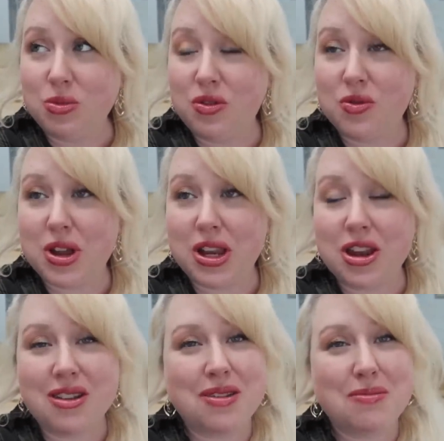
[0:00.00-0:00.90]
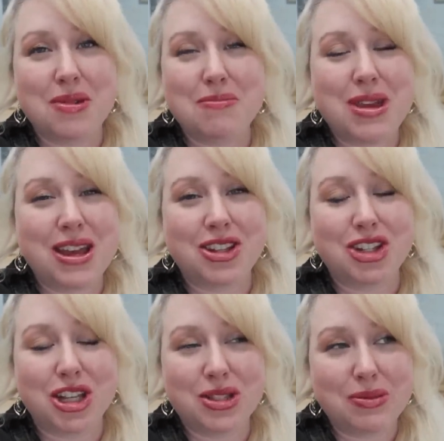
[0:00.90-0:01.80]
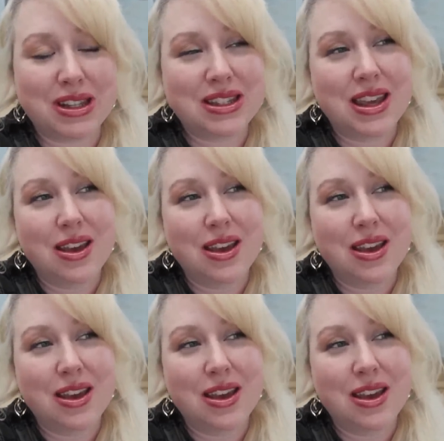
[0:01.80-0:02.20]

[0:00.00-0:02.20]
move around here and, and make adjustments.